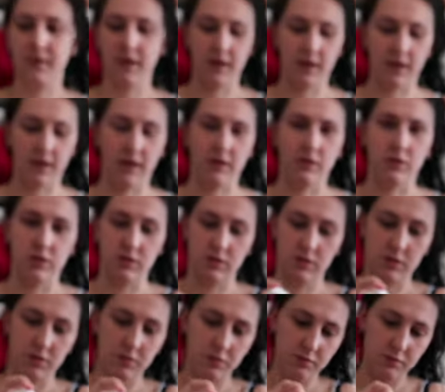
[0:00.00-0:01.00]
And then I
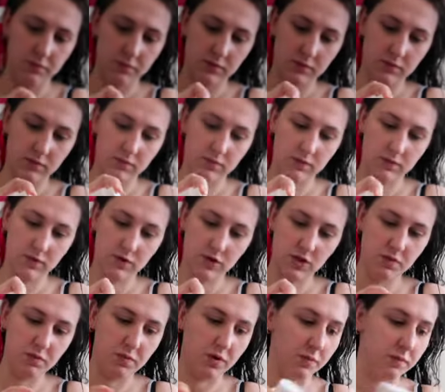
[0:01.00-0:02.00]
just
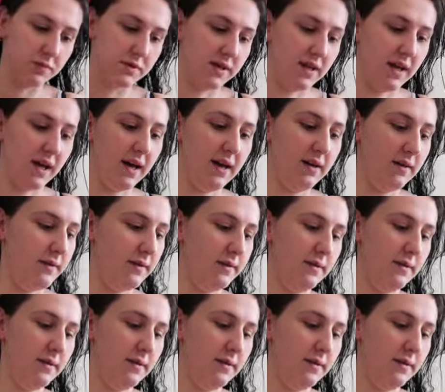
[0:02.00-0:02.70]
2 pumps of that